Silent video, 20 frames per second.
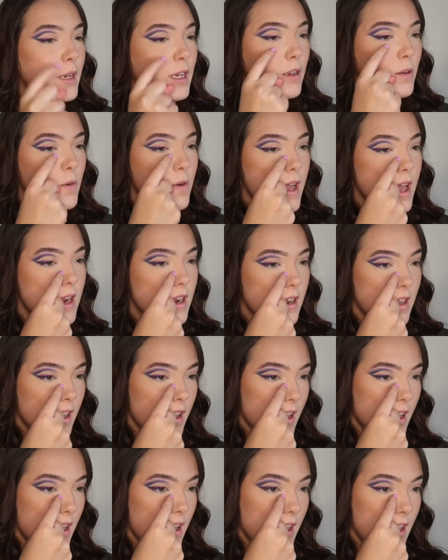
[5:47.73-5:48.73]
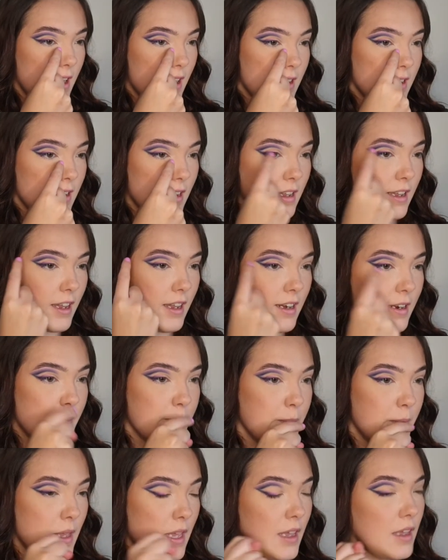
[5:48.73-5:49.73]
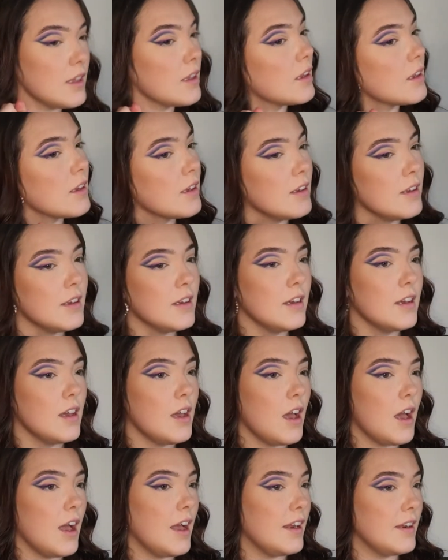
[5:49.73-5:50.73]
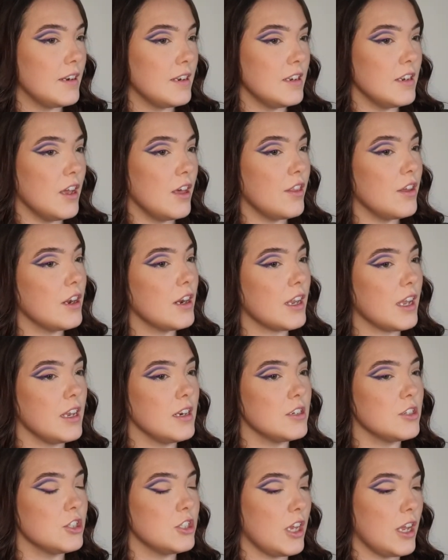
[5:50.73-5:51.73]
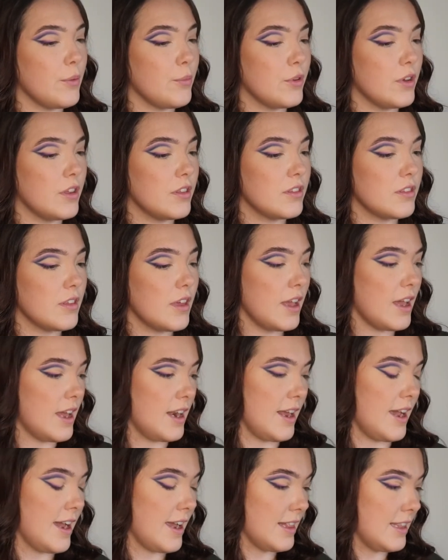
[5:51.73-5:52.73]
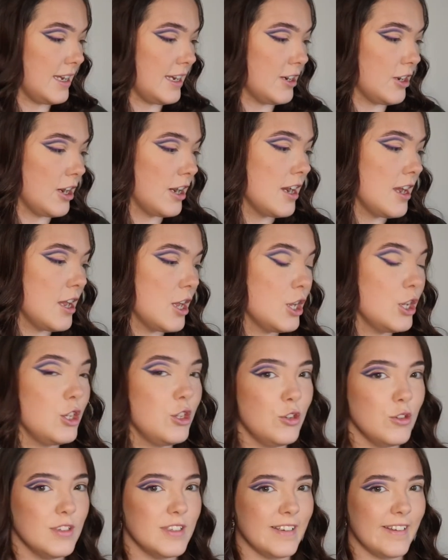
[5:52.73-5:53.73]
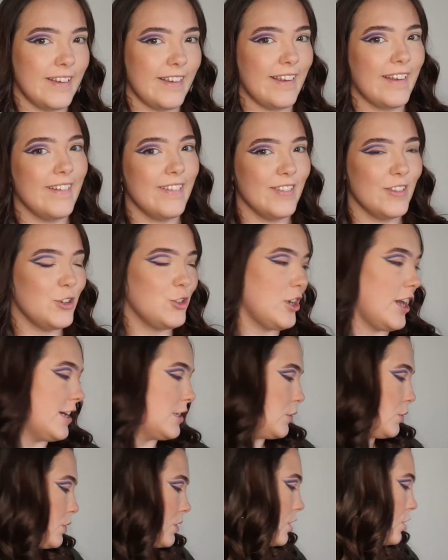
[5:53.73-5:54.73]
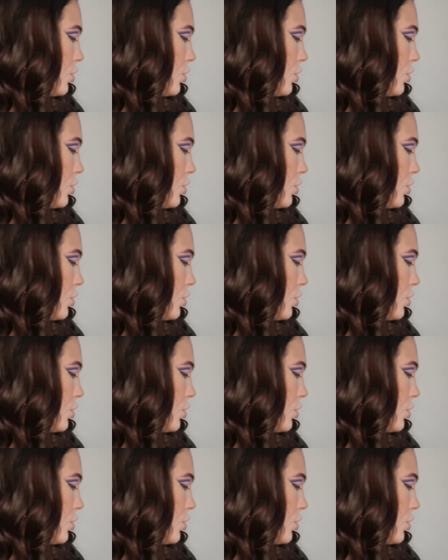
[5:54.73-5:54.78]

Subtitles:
I go in and kind of make another kind of shape with an eyeliner using the shadows.